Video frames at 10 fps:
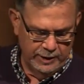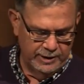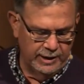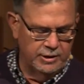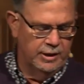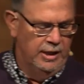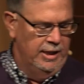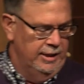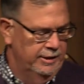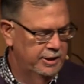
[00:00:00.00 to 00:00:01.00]
It says,
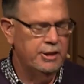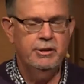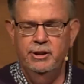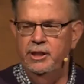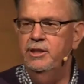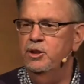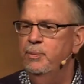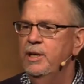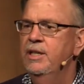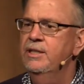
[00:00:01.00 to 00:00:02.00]
Jesus
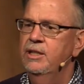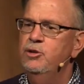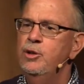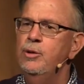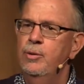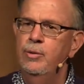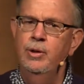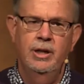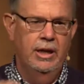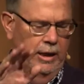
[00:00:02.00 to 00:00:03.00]
speaking, he says, "You
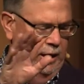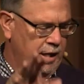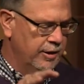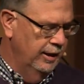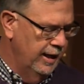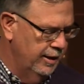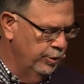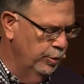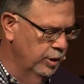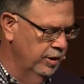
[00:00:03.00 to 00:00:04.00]
are the light of the
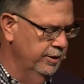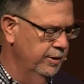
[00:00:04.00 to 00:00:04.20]
world.